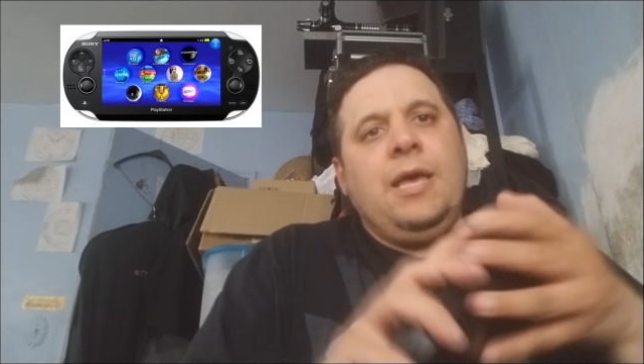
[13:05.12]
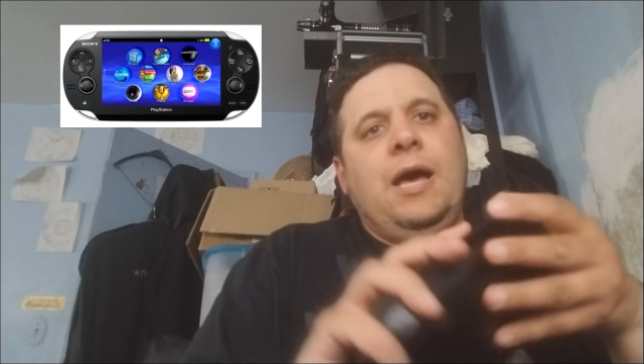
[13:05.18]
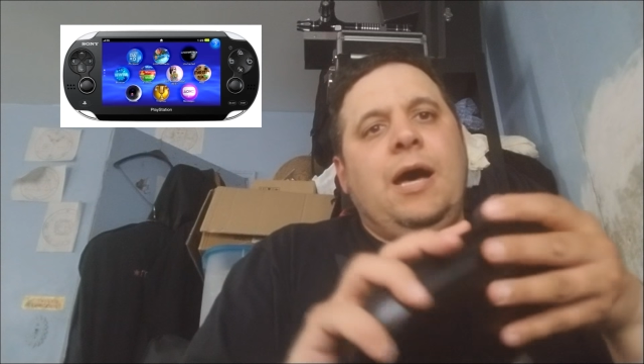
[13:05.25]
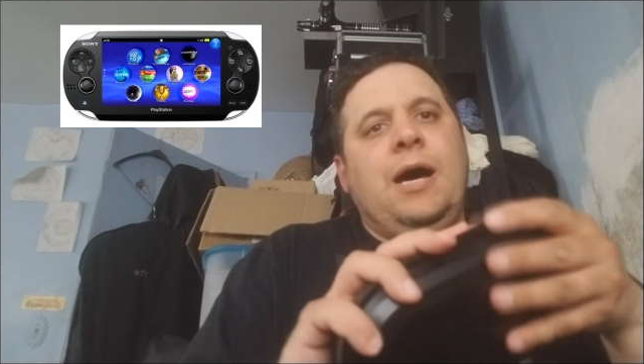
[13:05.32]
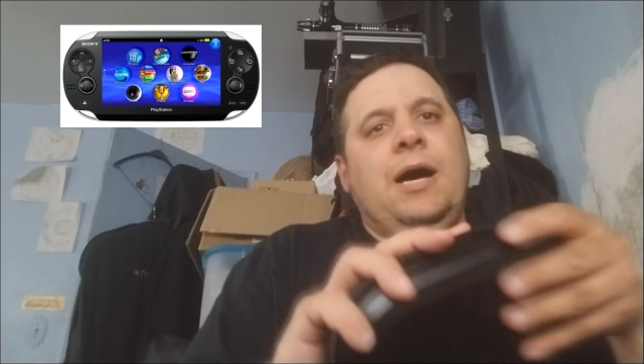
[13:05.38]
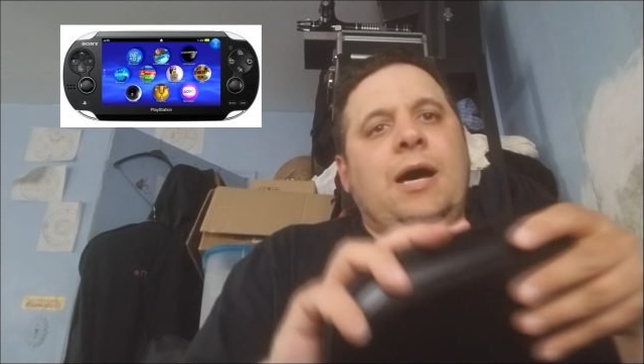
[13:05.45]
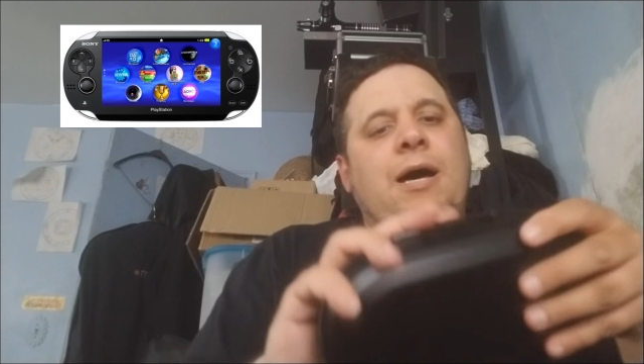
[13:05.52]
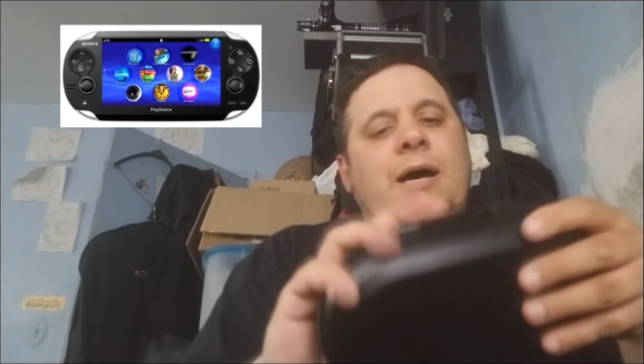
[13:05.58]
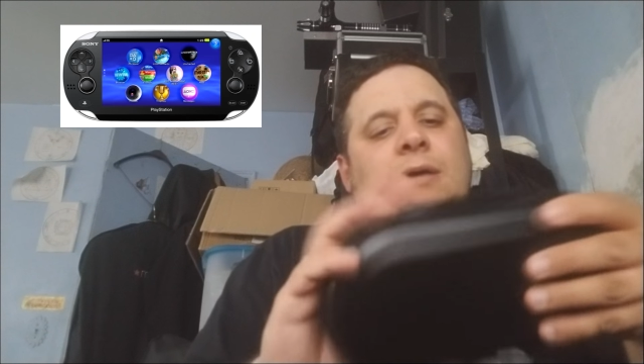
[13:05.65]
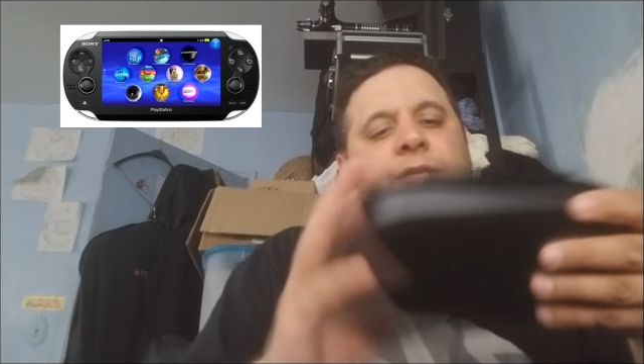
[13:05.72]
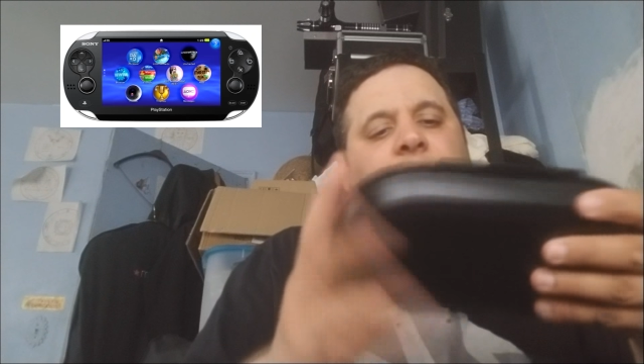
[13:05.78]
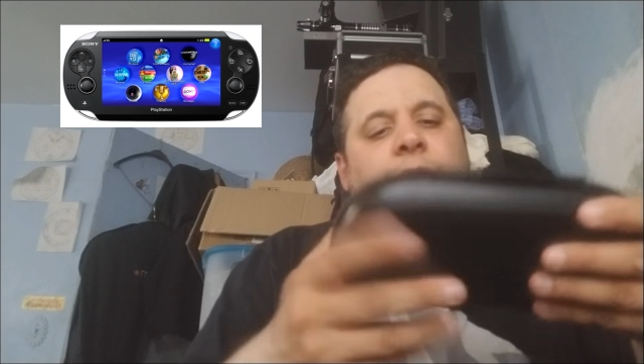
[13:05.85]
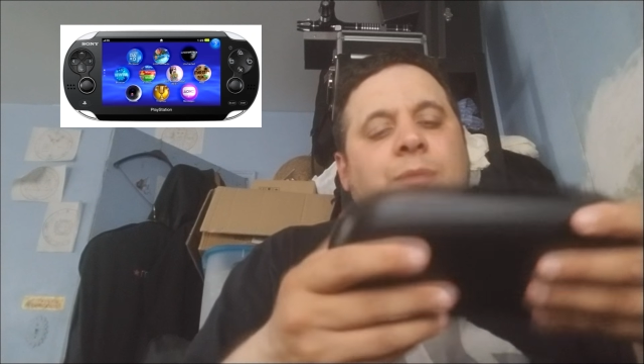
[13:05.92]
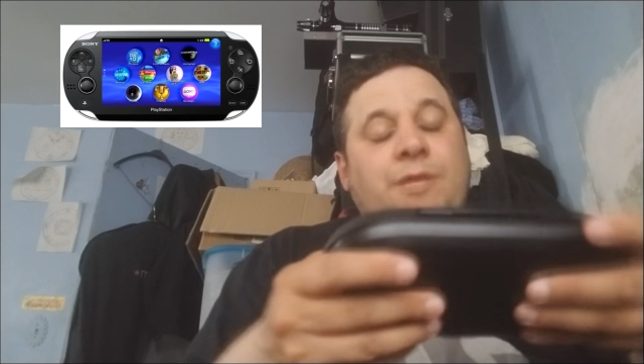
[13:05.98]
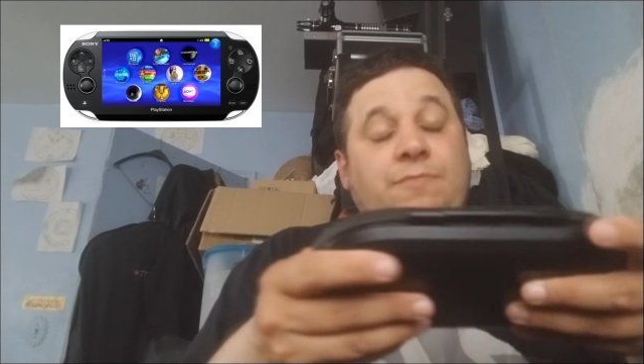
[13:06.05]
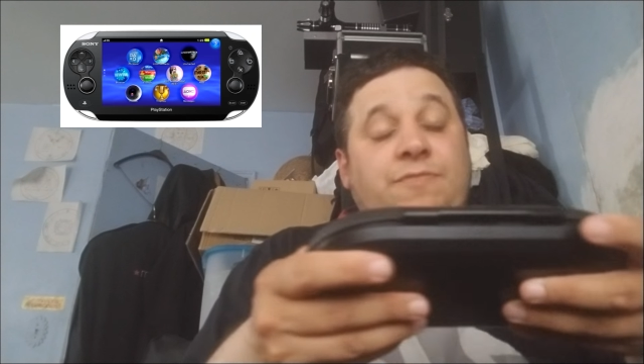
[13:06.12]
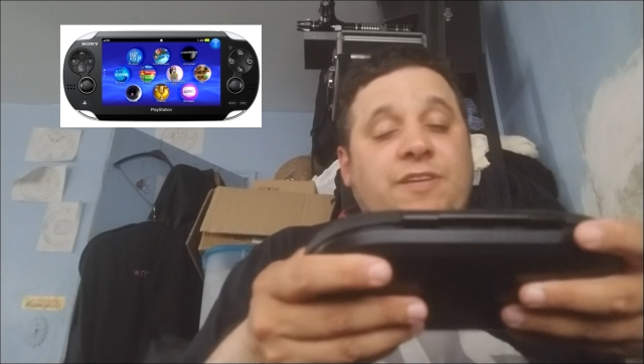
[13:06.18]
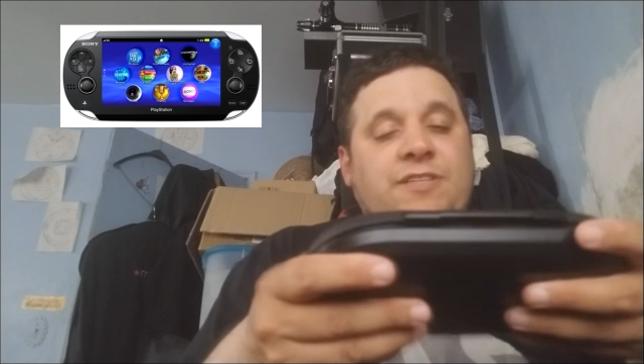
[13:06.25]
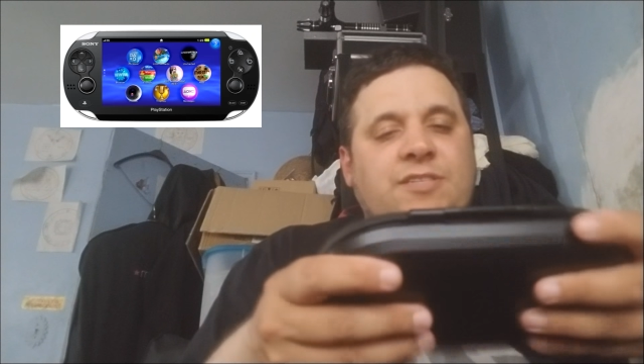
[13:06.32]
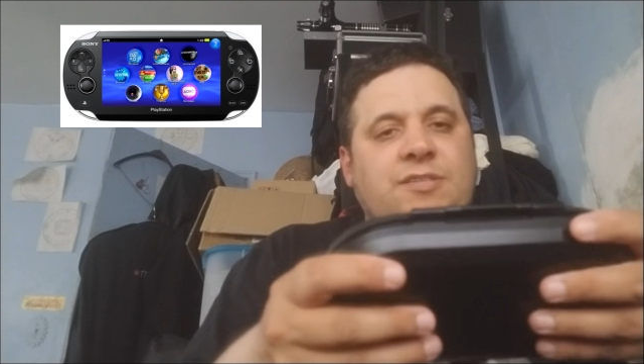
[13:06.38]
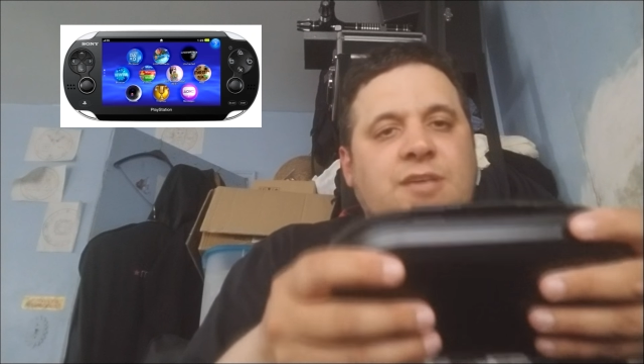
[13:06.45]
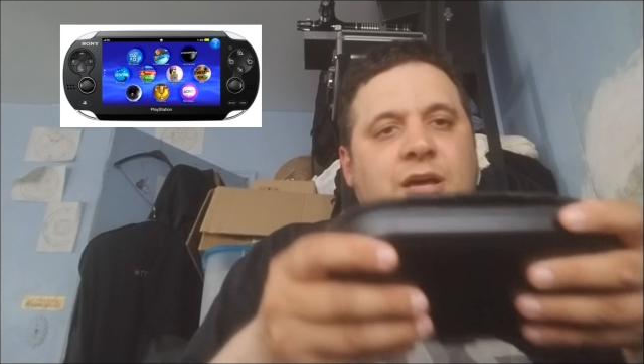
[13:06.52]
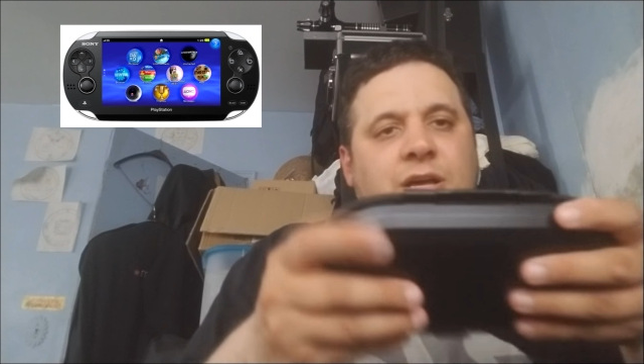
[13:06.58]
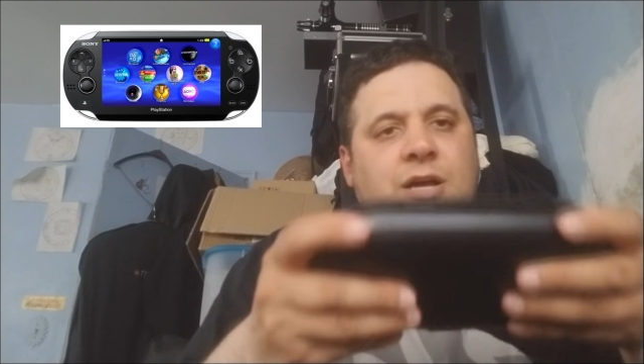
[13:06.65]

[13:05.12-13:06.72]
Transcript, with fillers: Uh, I mean, fixes. Uh,